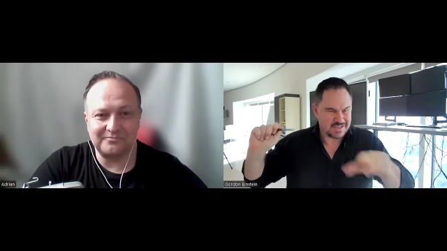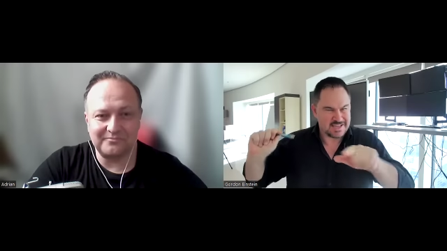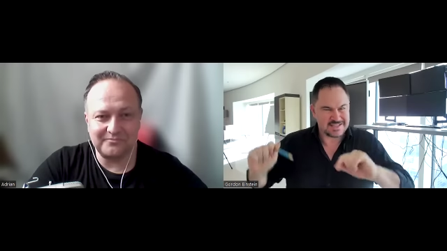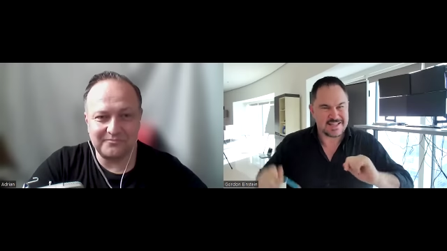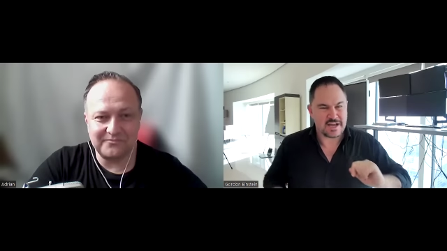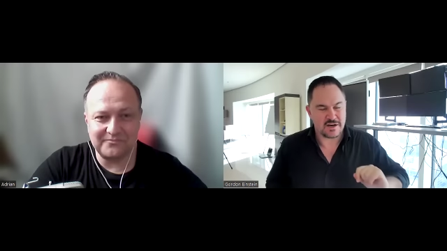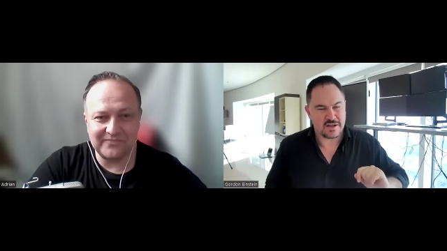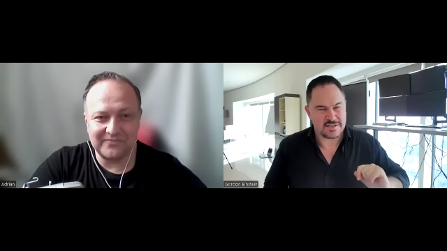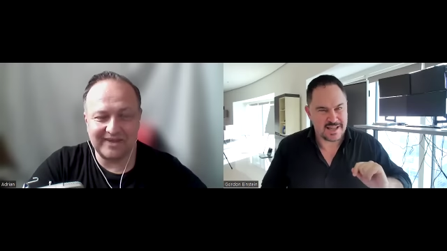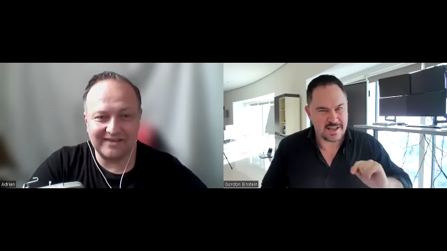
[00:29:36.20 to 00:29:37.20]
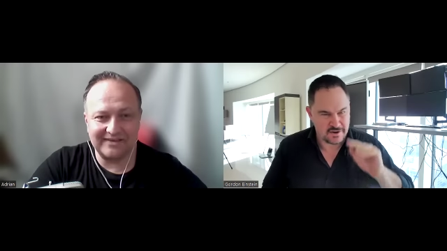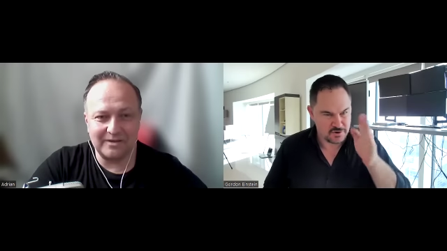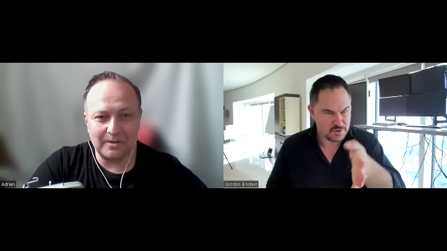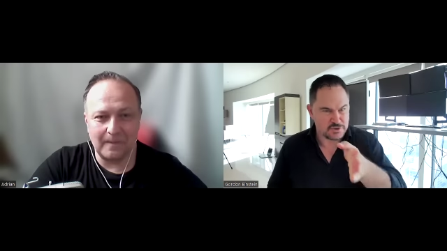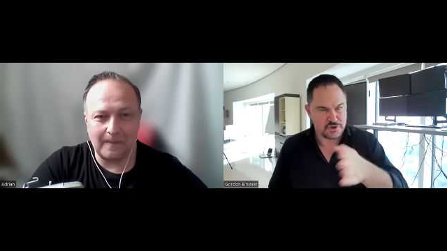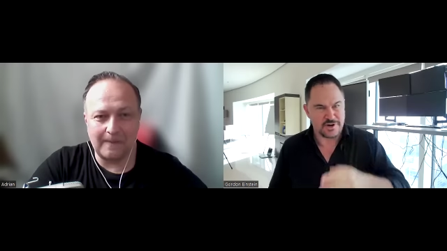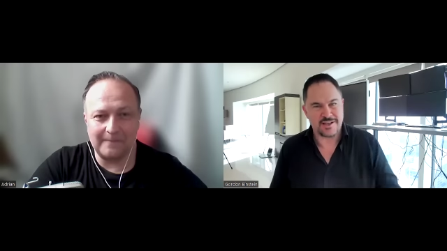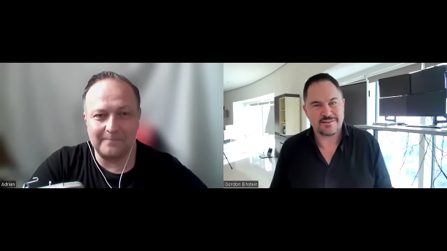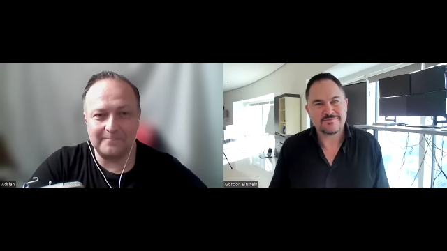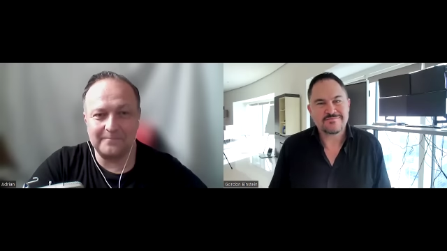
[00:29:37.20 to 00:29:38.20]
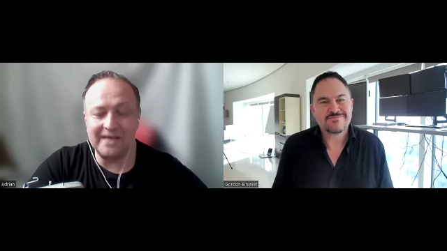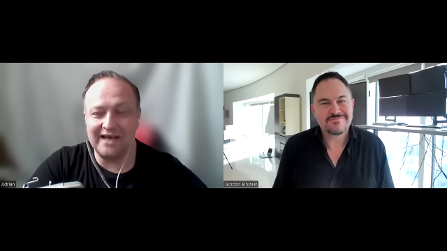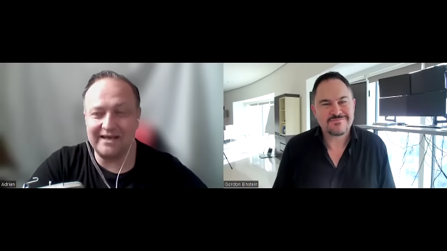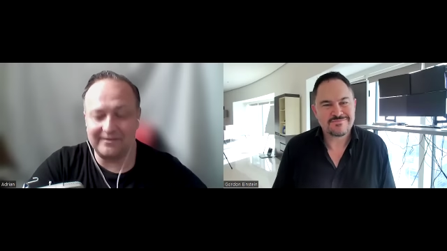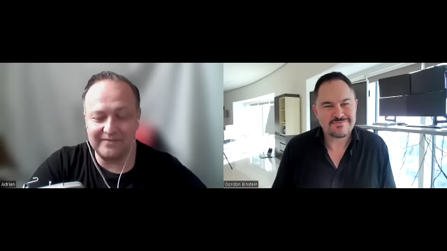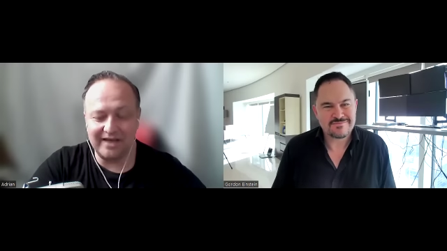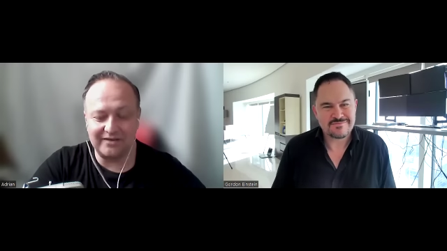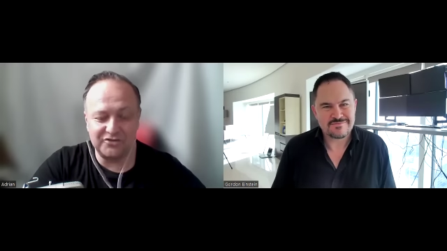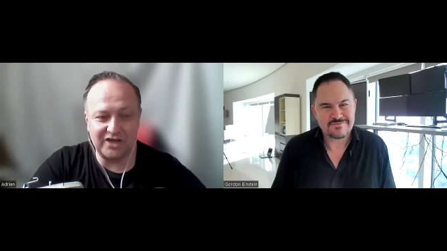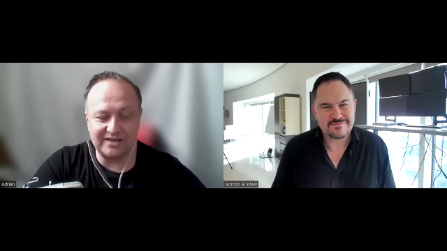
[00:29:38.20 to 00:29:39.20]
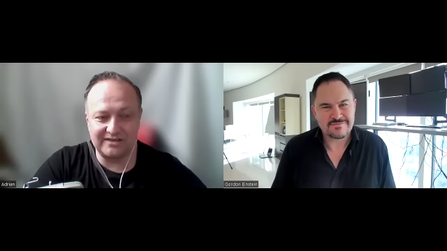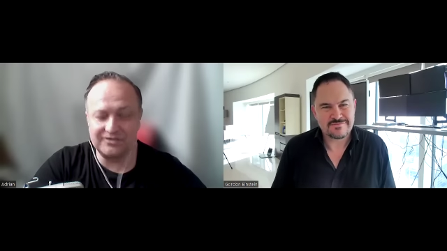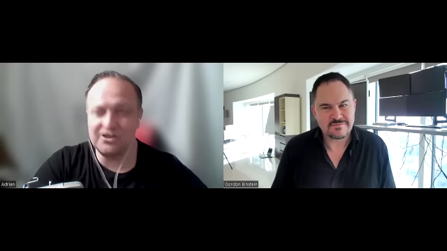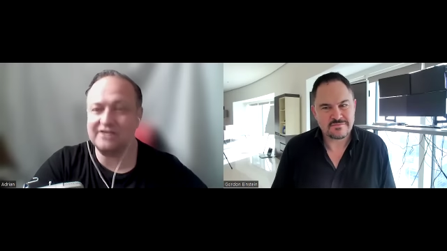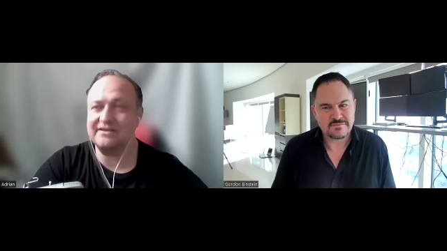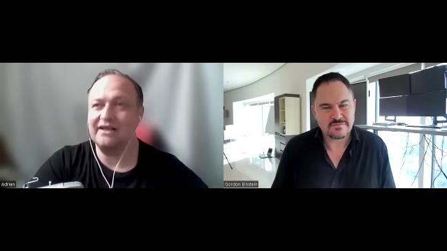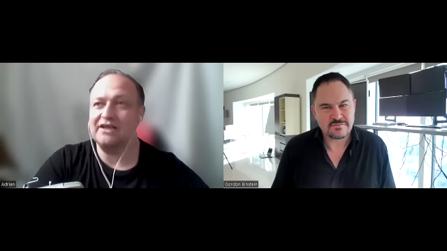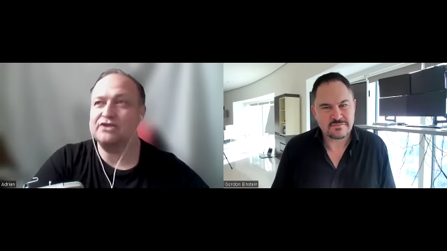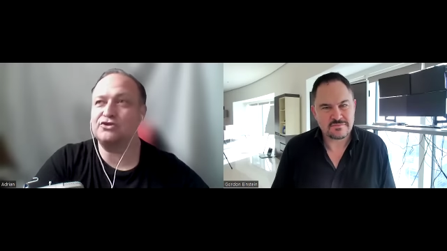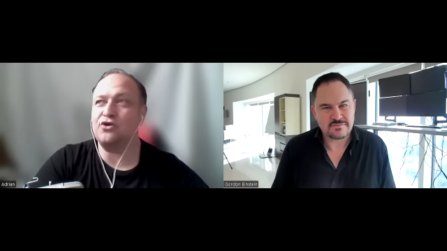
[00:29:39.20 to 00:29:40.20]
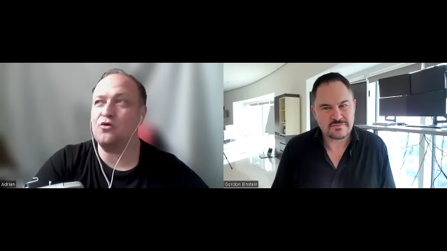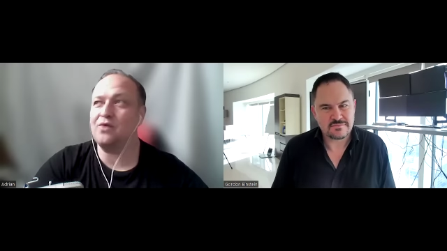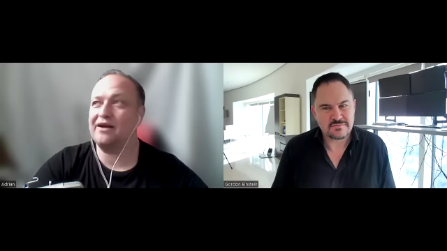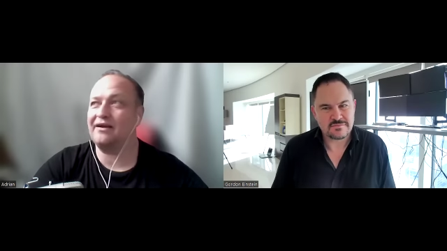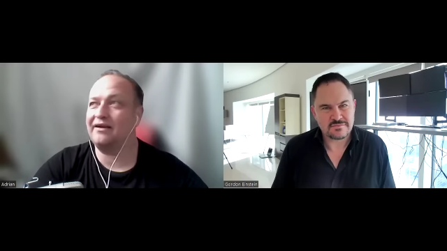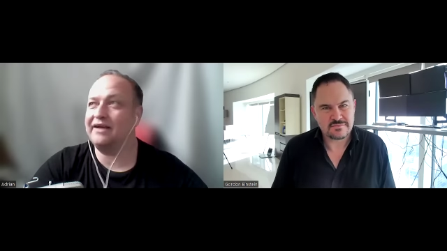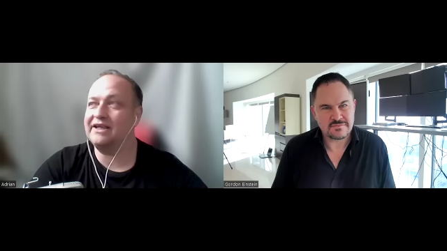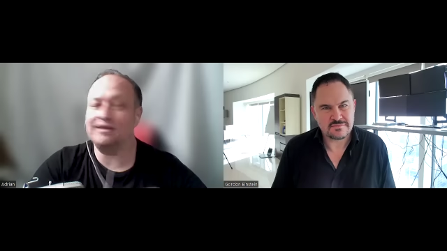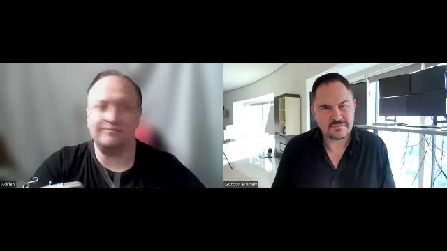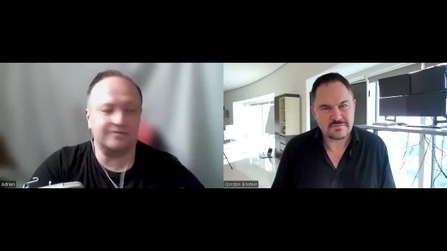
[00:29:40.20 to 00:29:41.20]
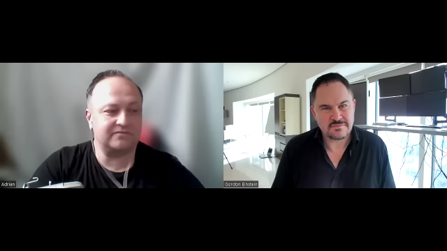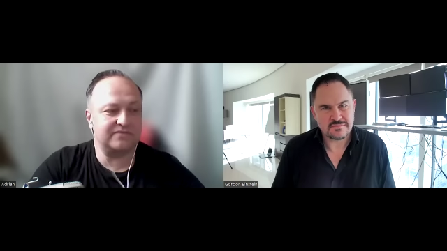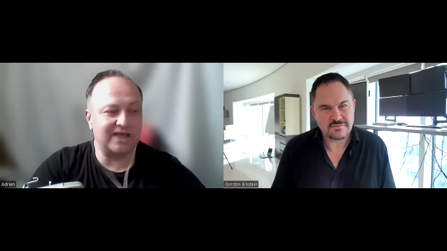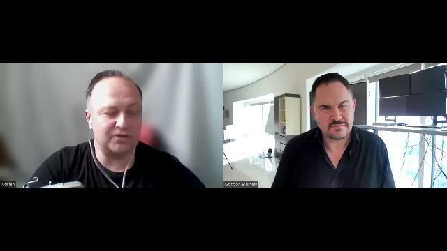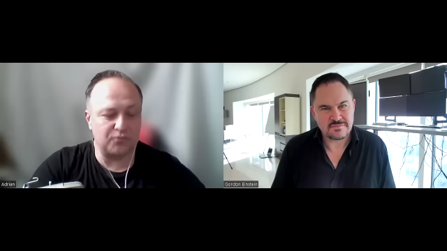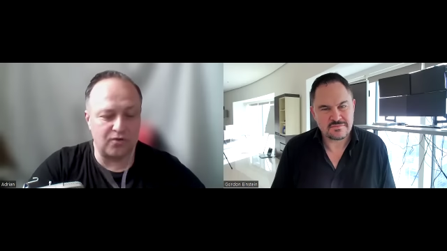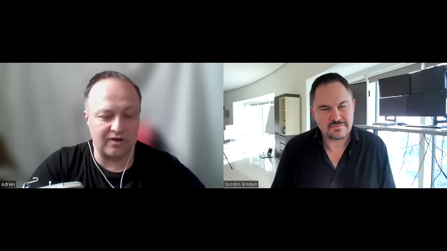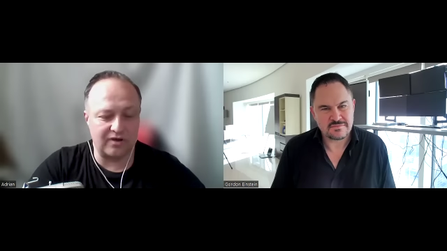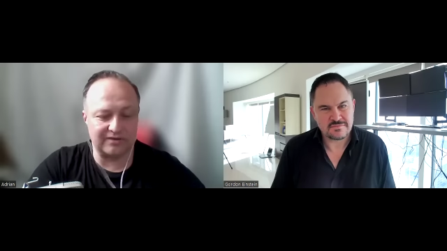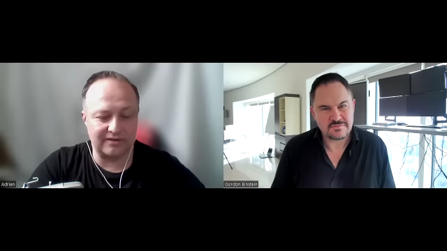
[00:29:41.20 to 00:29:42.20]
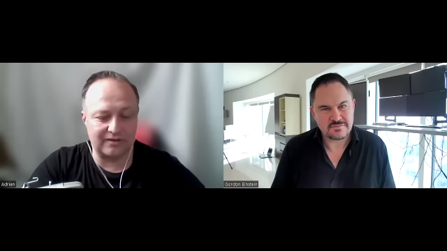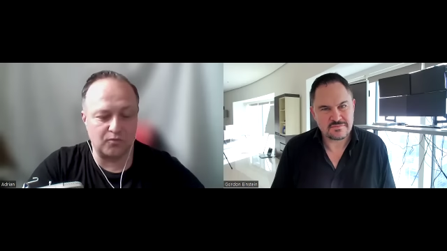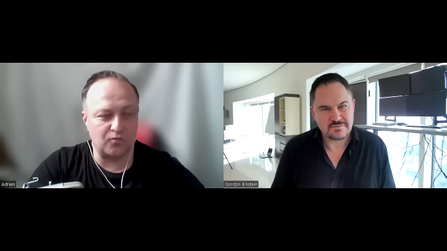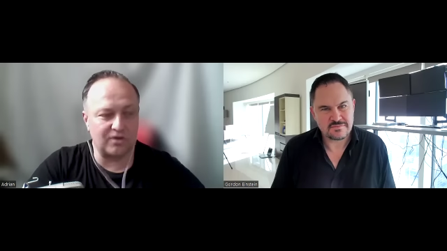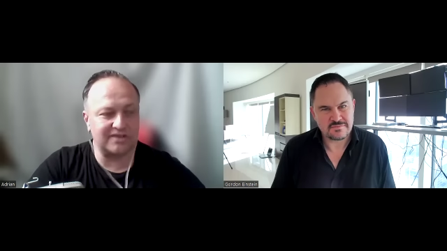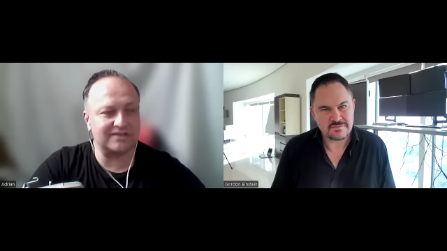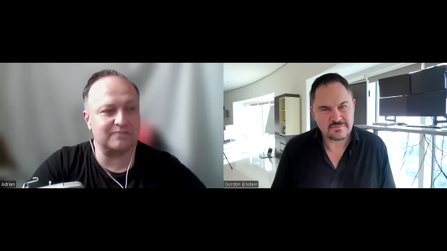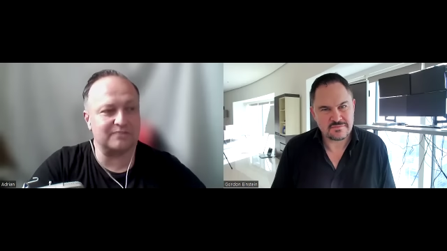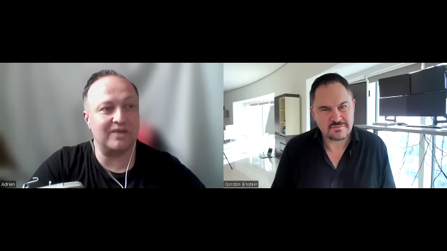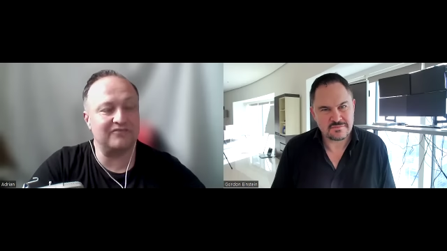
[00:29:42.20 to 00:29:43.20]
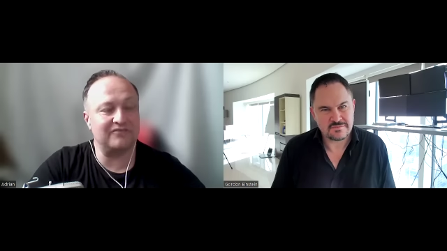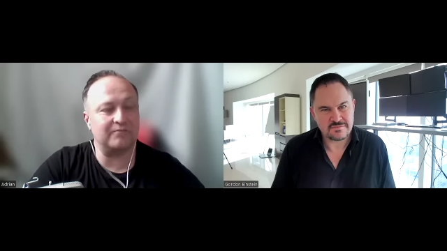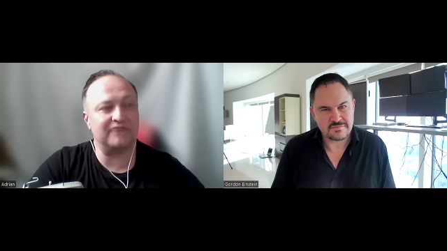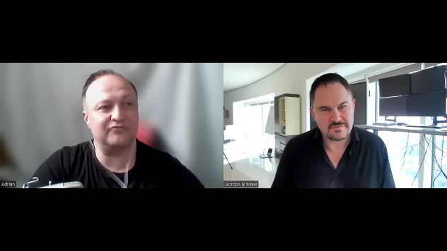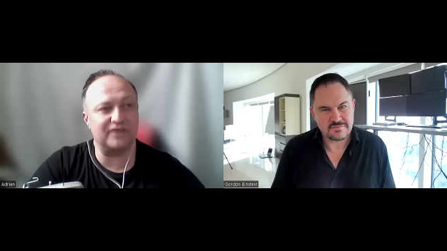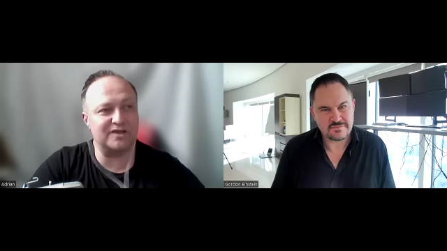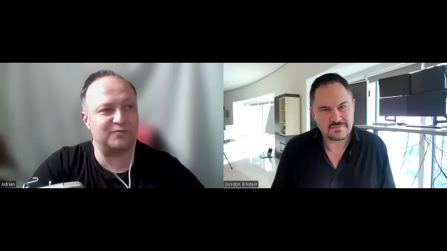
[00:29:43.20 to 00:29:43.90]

Speaker 1: But stay on stay on your journey.
Speaker 2: Yeah, yeah, yeah. Just just so uh, uh, that one uh, was my my first